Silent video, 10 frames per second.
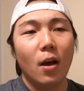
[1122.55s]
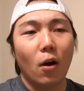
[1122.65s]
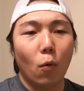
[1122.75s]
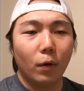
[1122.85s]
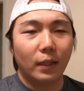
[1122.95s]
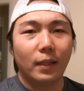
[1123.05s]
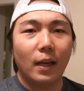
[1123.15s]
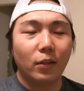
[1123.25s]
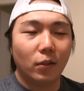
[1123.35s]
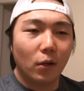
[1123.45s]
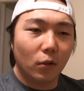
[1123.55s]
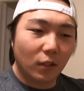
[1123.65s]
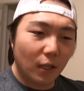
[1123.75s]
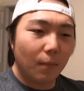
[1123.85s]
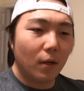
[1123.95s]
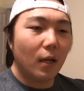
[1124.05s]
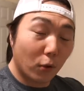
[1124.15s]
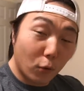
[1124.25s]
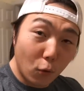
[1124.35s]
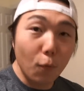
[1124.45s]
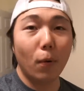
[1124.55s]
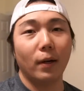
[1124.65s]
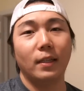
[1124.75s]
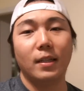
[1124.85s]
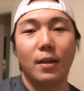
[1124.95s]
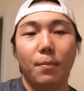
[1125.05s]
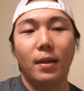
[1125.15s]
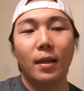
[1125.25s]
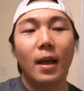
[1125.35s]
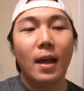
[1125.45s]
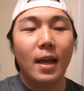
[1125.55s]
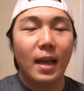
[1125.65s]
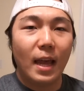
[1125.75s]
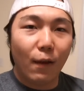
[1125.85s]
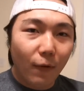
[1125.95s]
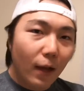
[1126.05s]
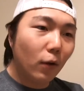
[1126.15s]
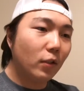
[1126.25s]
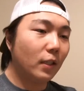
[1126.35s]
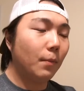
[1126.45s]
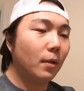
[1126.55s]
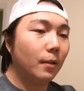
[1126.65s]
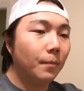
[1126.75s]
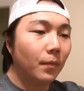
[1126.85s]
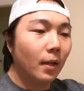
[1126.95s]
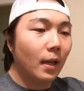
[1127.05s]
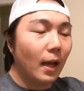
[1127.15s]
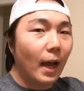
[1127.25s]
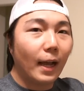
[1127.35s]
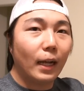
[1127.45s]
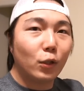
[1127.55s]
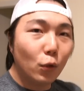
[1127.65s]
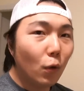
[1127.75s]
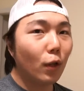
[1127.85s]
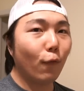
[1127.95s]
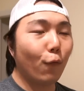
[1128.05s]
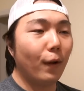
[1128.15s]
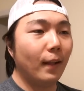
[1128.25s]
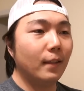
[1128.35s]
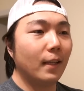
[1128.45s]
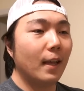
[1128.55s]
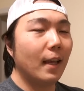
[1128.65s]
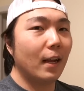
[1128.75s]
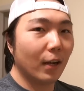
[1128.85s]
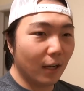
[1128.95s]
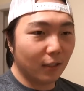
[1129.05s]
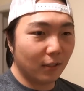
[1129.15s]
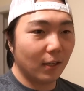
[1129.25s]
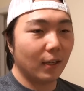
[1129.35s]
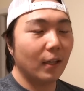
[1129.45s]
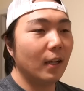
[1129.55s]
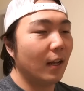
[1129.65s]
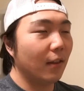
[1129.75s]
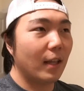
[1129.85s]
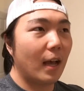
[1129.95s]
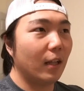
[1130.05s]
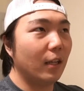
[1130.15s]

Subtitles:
on what it takes to go to SEMA. The cool part is gonna be, if I go to SEMA, I got two other friends in Augusta that